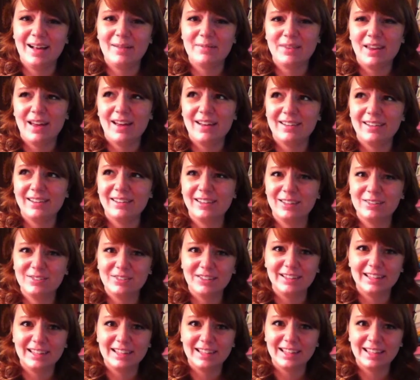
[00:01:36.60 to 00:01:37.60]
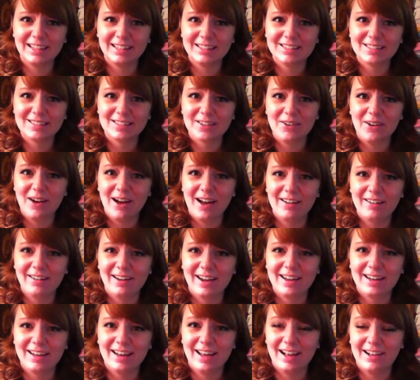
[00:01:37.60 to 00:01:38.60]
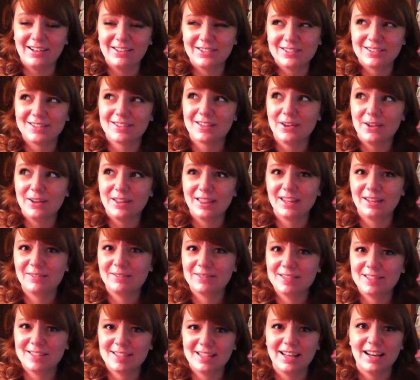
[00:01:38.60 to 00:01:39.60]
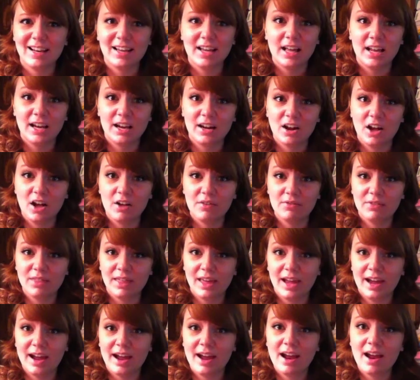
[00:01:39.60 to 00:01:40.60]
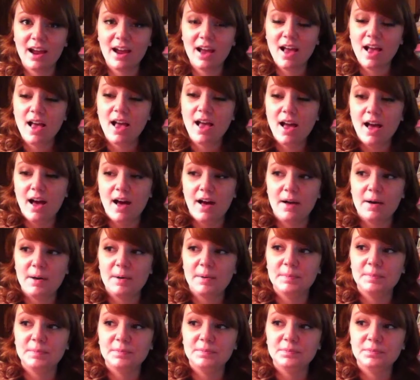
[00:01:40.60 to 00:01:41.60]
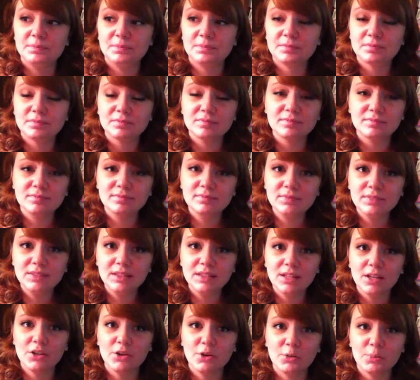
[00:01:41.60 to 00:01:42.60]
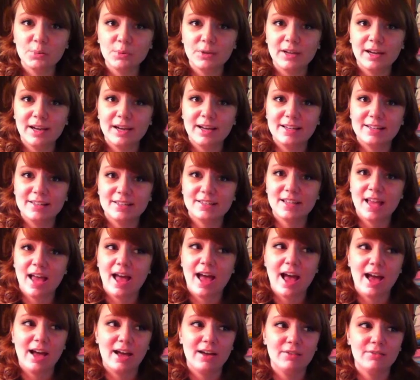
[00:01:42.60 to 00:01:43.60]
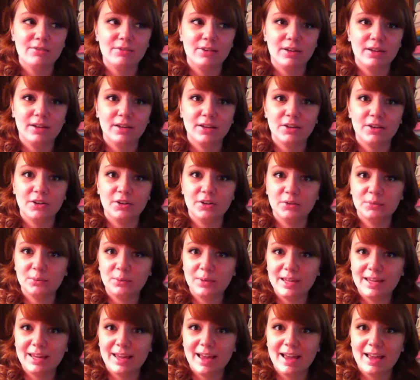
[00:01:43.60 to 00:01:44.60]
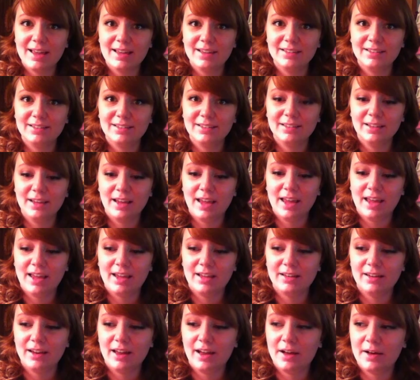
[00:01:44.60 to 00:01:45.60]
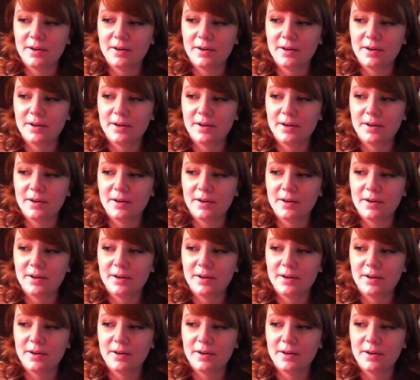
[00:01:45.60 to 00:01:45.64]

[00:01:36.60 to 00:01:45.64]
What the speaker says: I'm not really feeling so hot right now, so I think I'm just gonna cut it off there. Hope you guys have a good weekend, and